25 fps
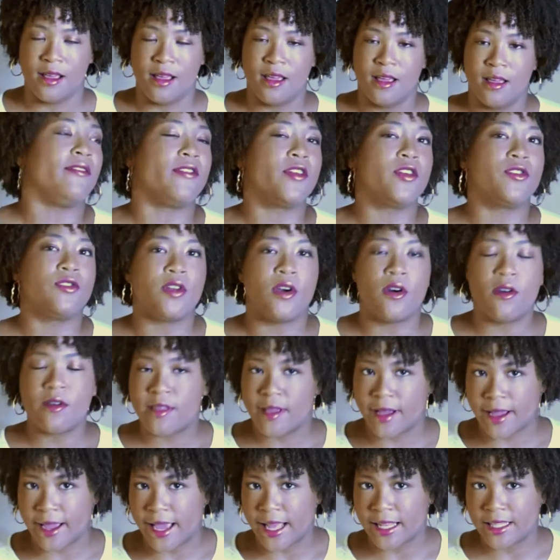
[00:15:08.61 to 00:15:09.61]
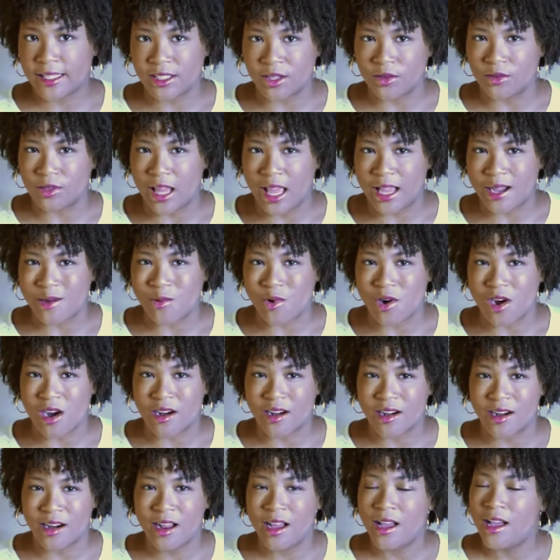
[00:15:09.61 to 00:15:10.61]
If you know your cats don't like
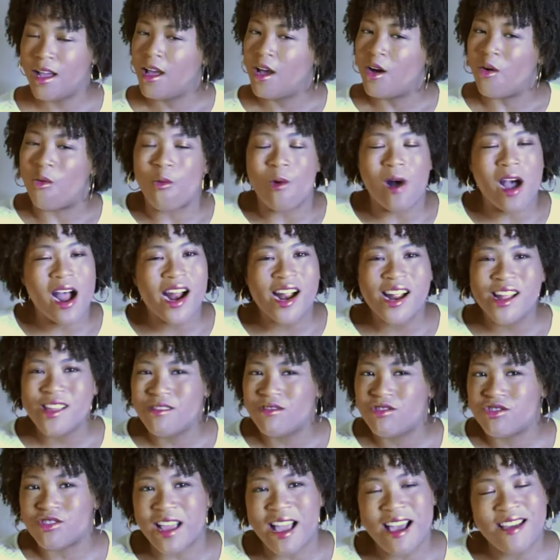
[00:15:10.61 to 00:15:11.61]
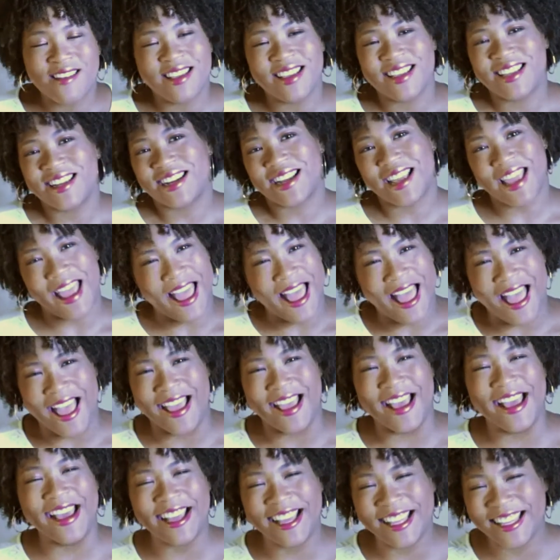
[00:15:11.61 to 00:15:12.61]
water, why are you drowning your
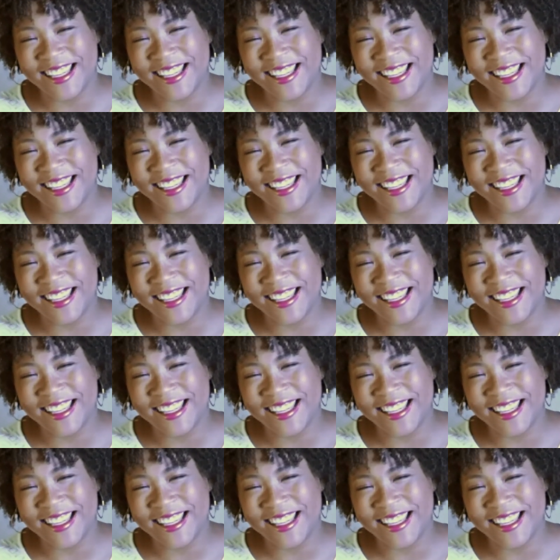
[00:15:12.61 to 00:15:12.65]
cat?